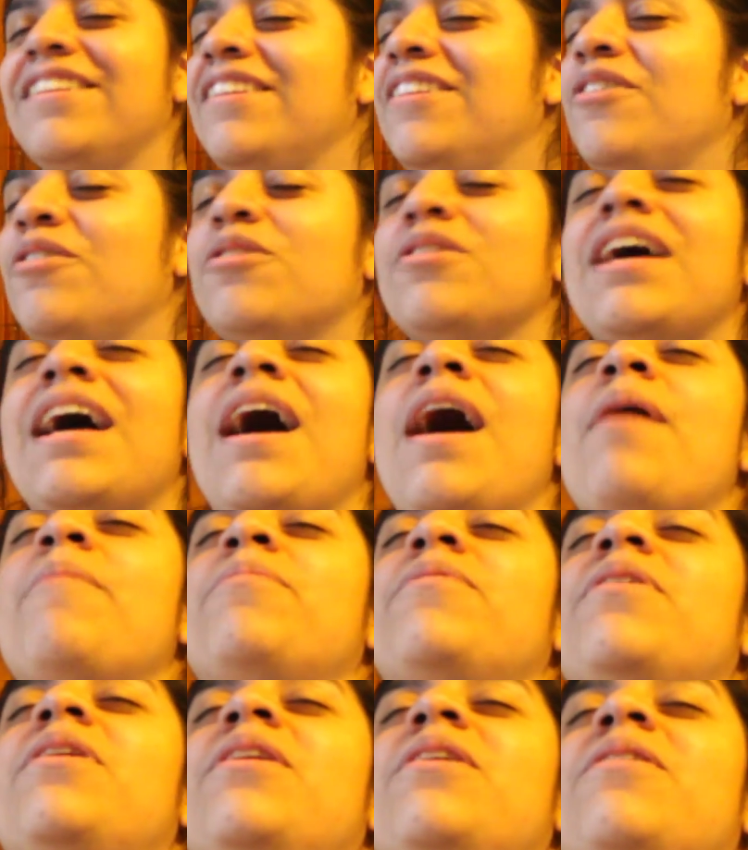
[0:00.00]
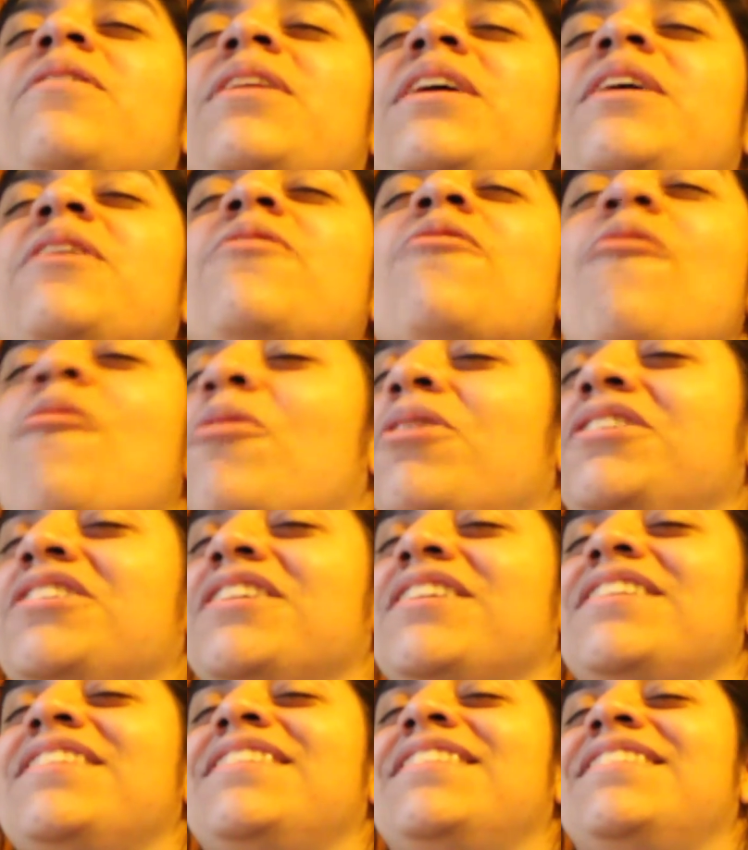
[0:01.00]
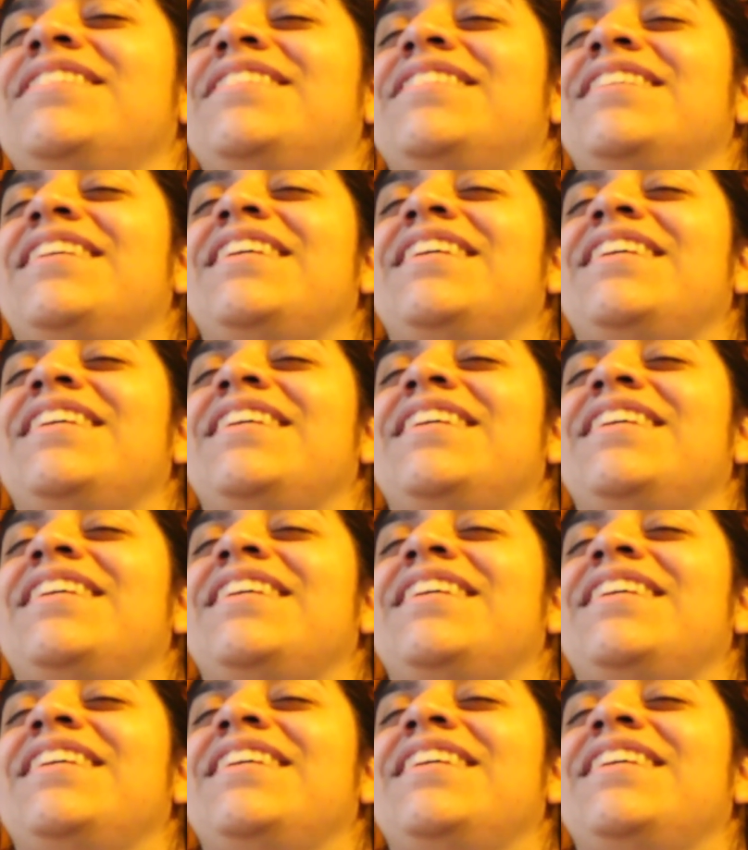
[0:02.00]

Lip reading: looked absolutely gorgeous.